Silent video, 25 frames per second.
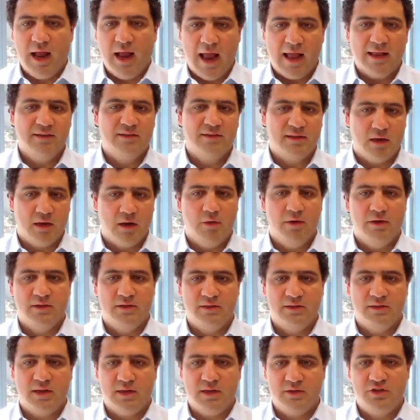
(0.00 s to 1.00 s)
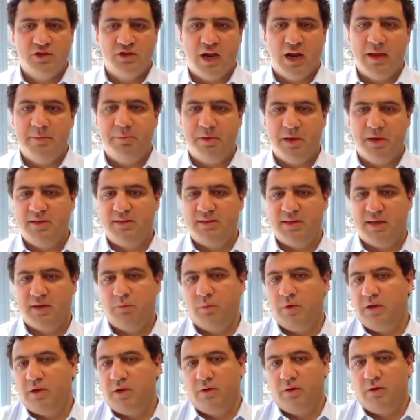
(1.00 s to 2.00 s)
And so as JP
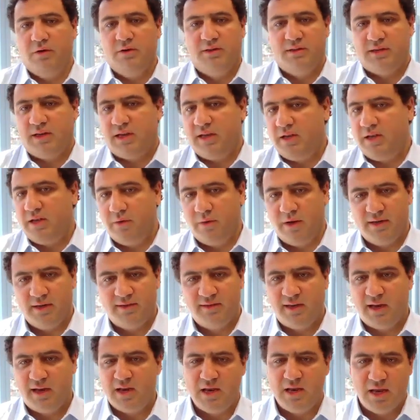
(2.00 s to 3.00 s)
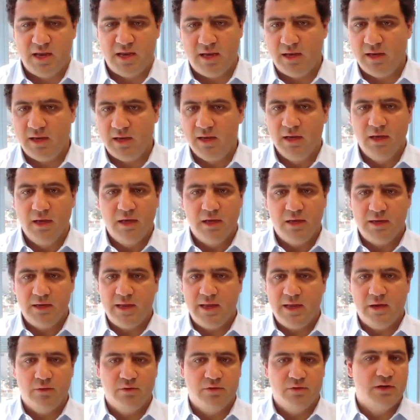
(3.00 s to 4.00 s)
said, we could see US 10-year
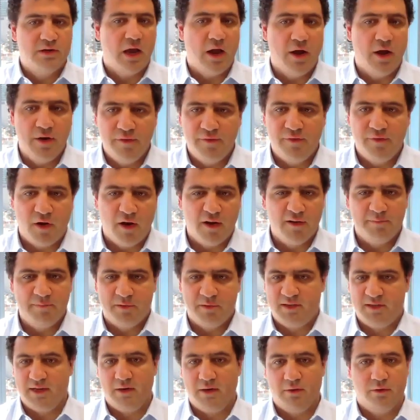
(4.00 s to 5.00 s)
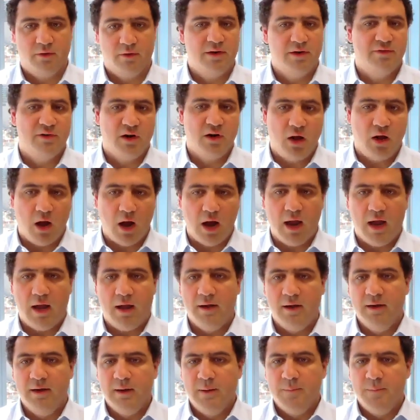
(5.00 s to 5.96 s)
yields go to 5% or even higher.